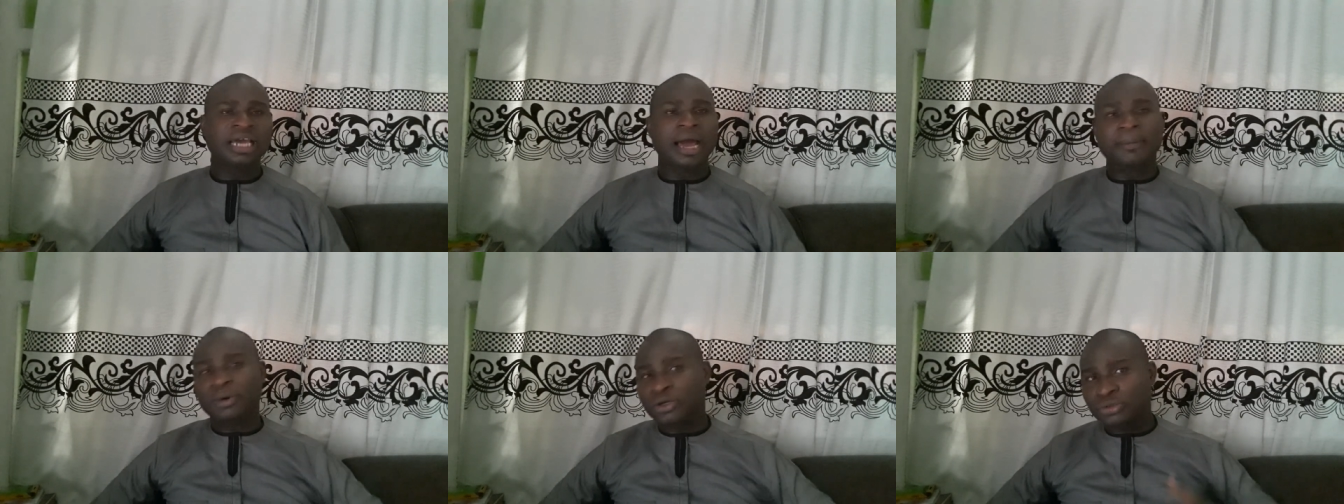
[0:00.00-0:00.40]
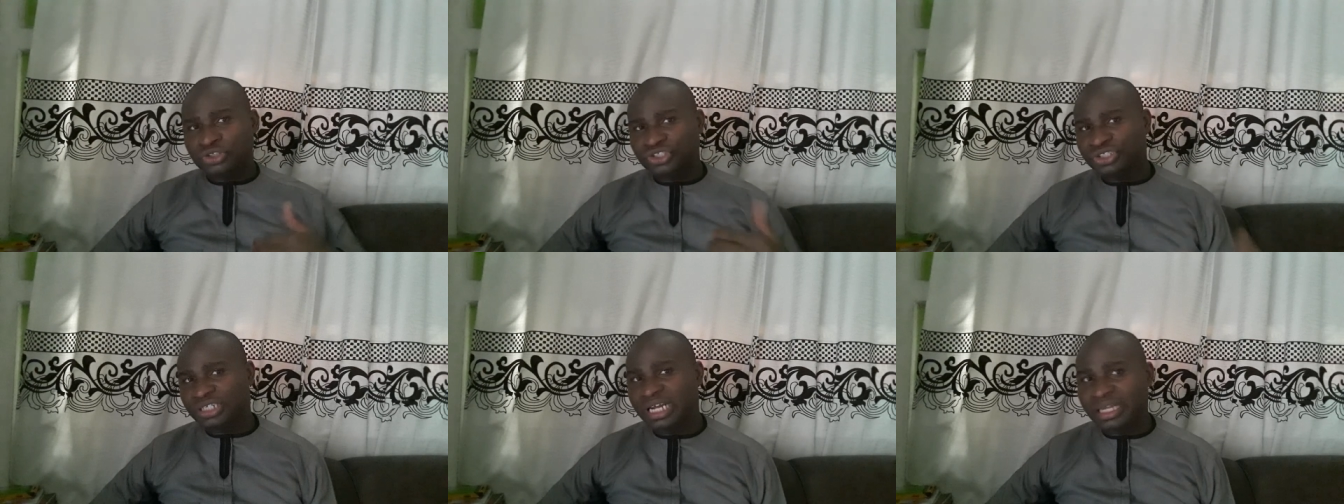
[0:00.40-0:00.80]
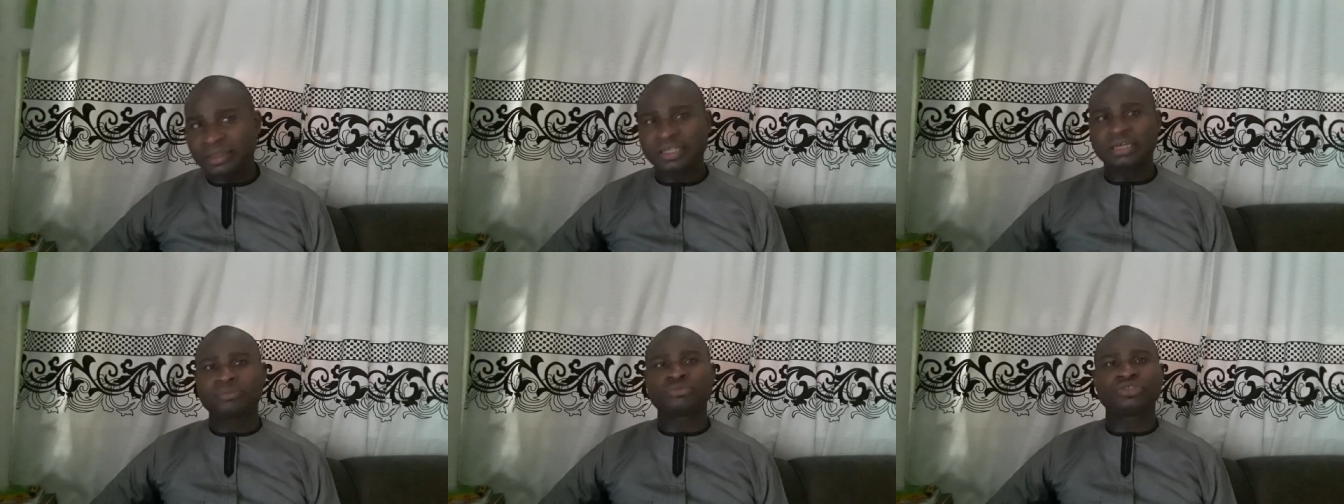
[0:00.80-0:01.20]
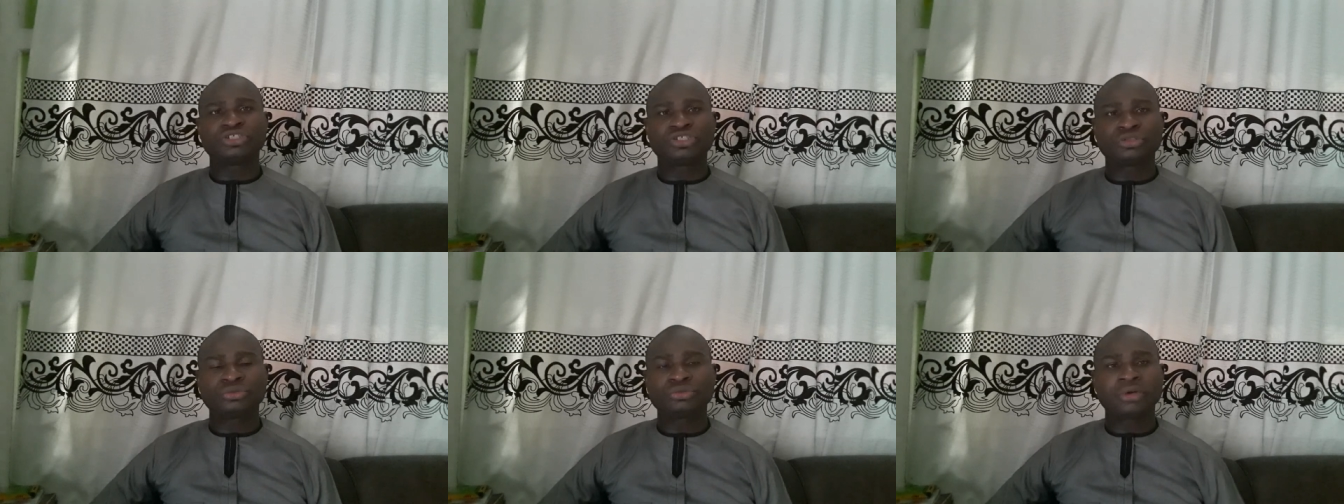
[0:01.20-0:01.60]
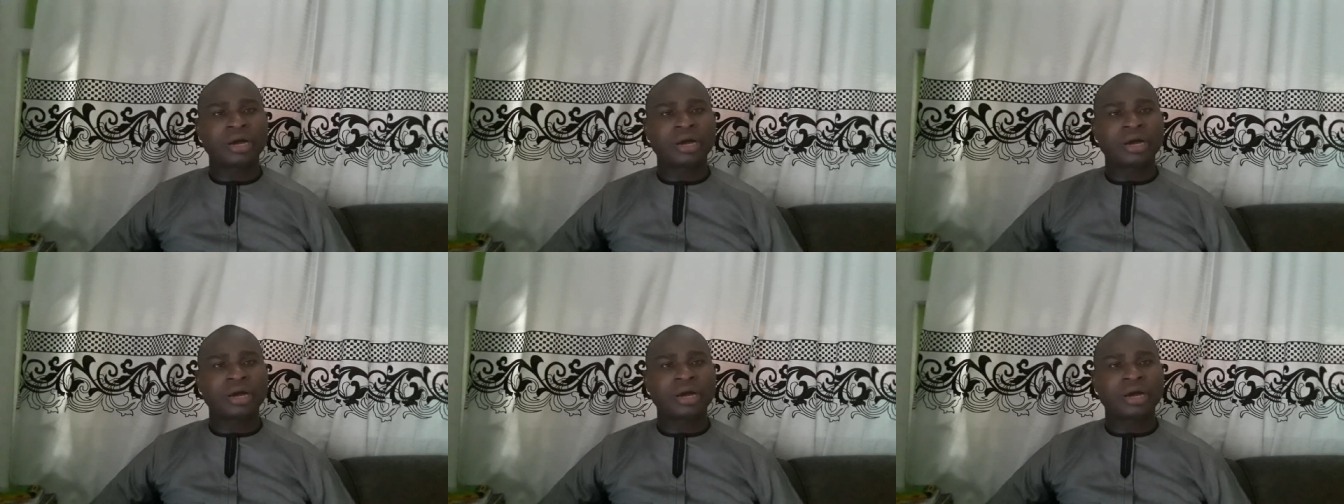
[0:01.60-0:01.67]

I'm going to share them with you.